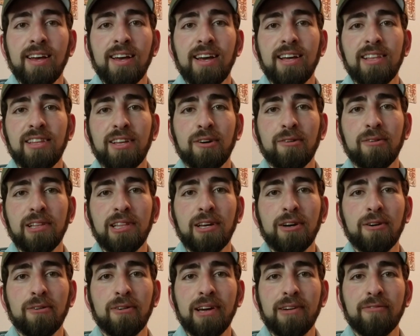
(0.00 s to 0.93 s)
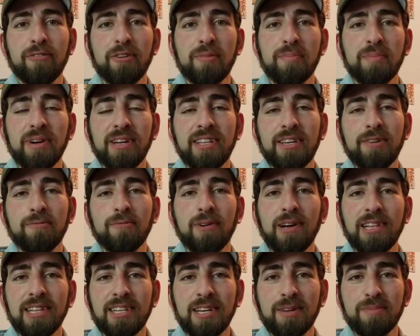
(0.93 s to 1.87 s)
Hello everybody,
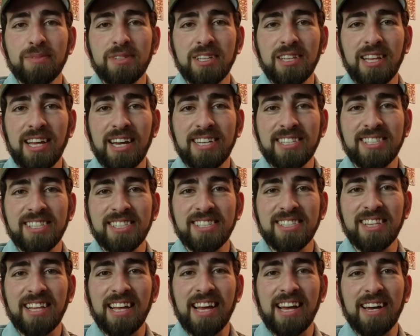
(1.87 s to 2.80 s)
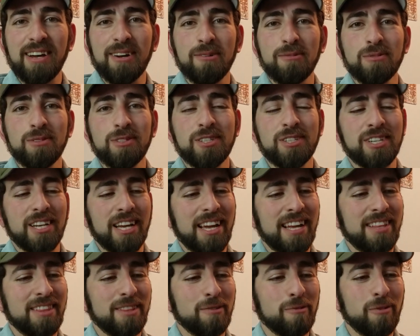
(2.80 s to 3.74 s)
welcome to Lex's Lounge,
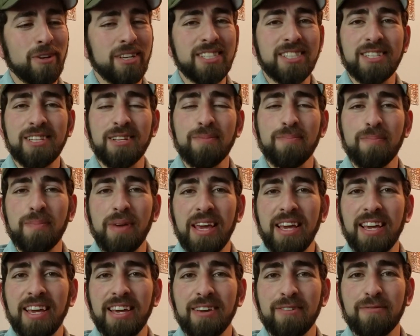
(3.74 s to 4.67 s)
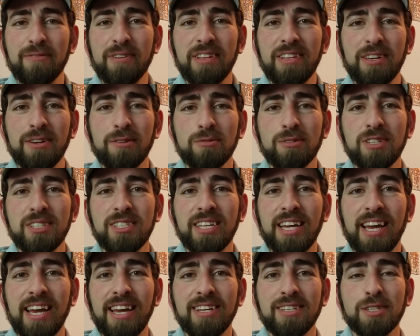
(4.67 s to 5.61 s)
and the reason I'm making a video
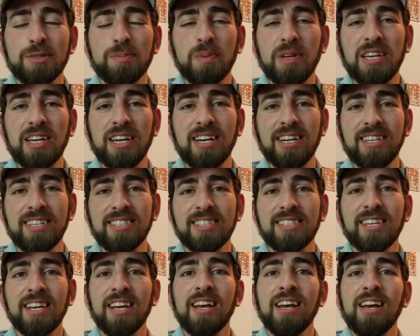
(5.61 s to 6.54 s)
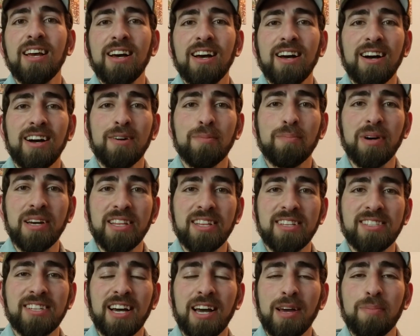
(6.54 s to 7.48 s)
today is because by the
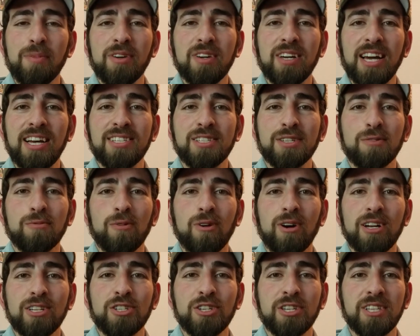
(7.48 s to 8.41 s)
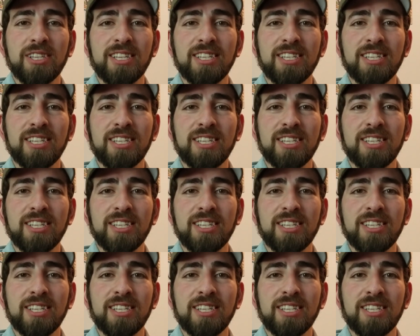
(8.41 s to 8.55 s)
time you guys are watching